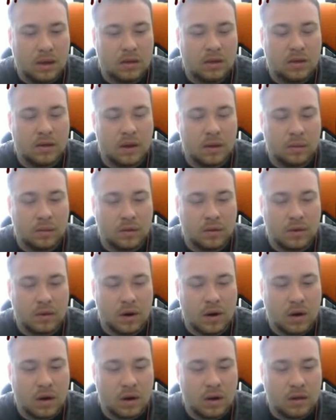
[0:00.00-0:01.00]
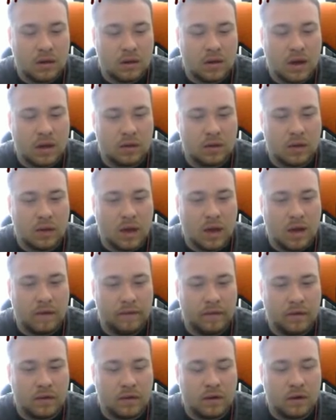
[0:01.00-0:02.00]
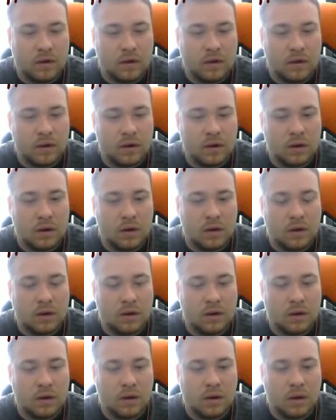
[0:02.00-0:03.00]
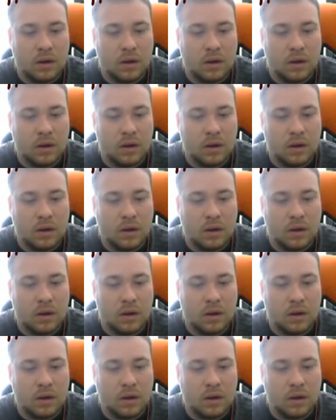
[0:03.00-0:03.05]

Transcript: As I said, it was dark. I need to talk to the officer.